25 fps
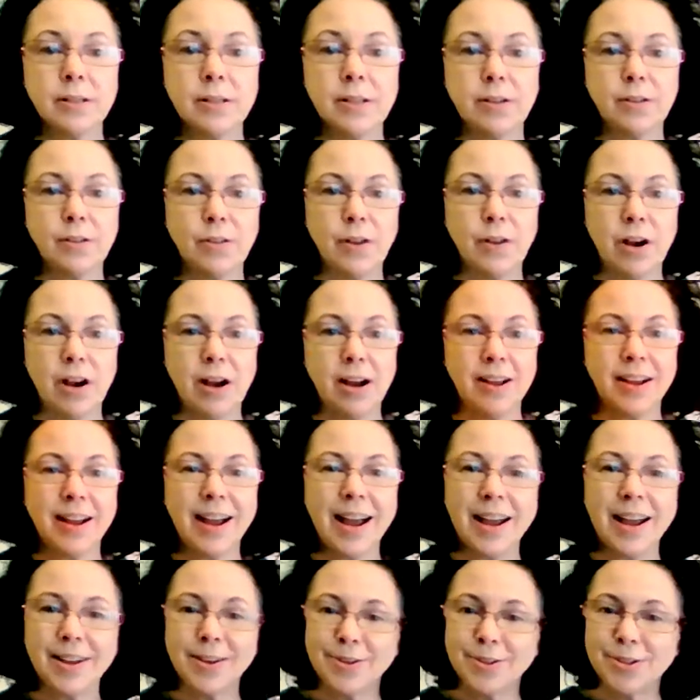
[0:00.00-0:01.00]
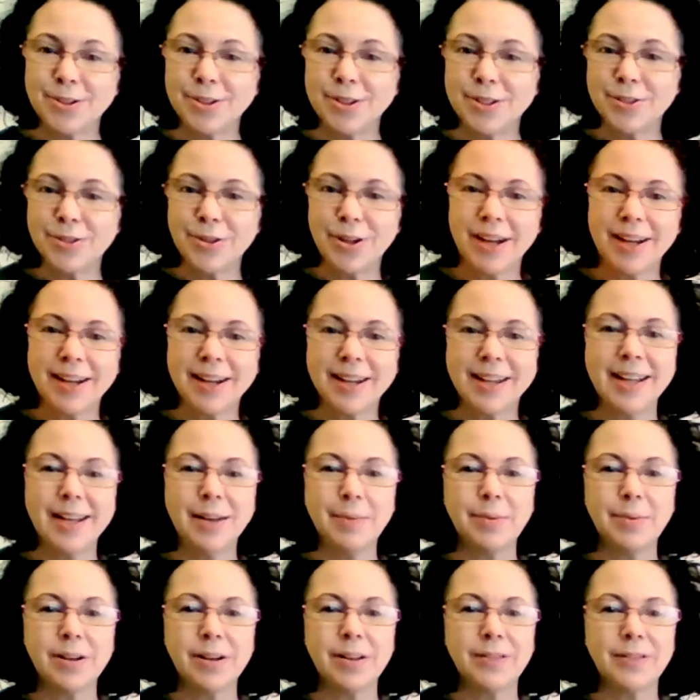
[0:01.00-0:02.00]
a little long. I usually try to
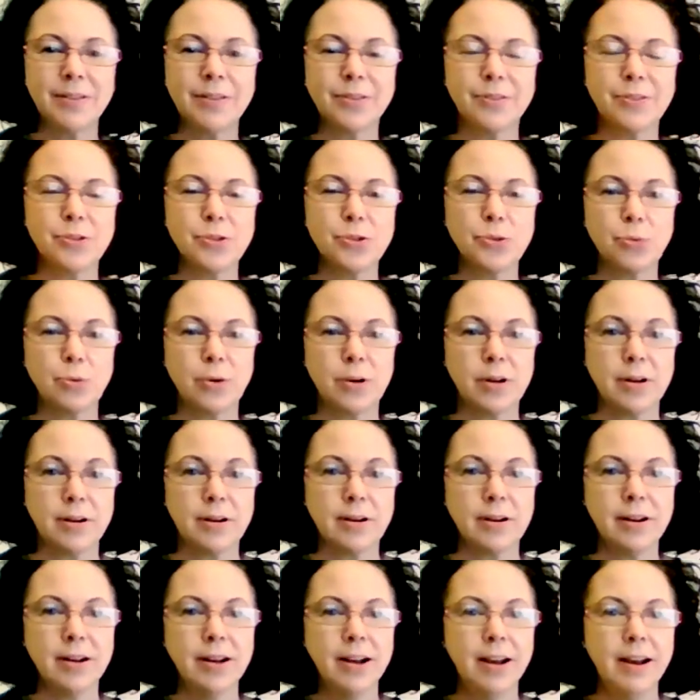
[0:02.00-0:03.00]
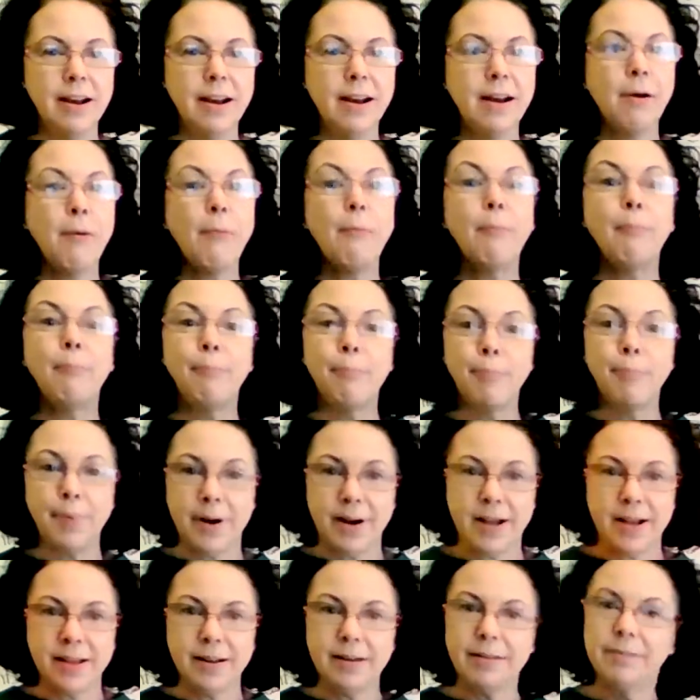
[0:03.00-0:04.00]
keep it a little shorter,
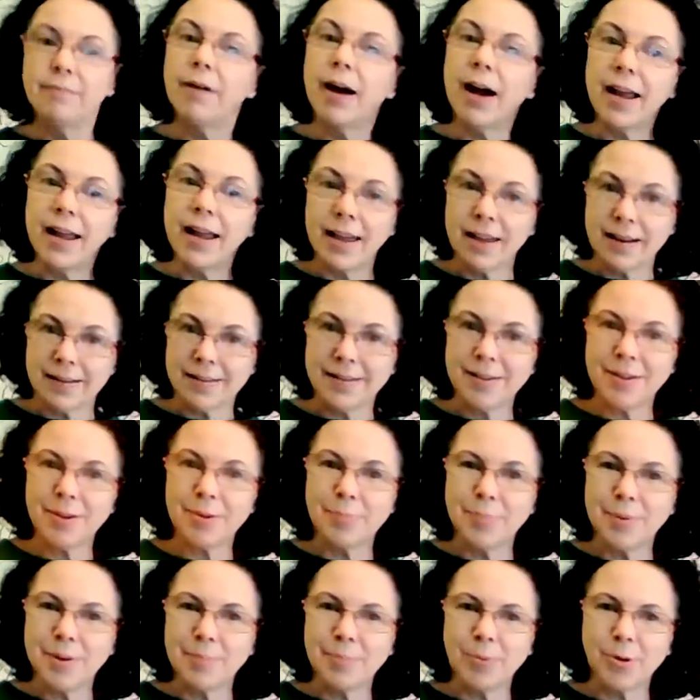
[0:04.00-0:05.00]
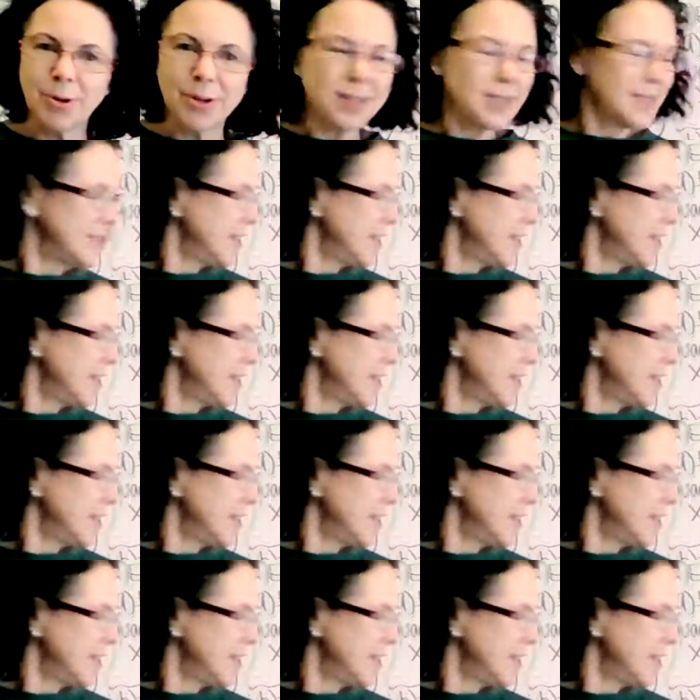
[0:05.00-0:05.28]
but I had a little bit more